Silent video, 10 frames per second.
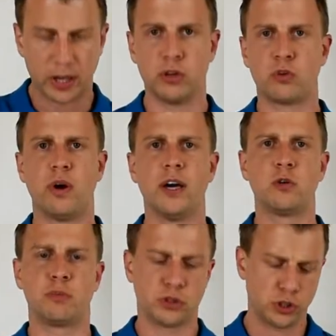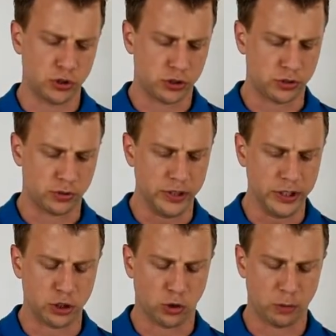And you try to produce
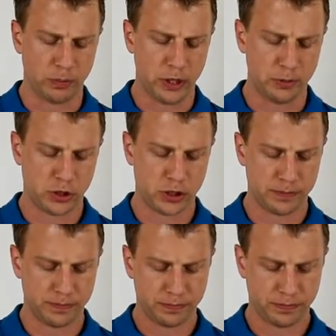3 short beeps.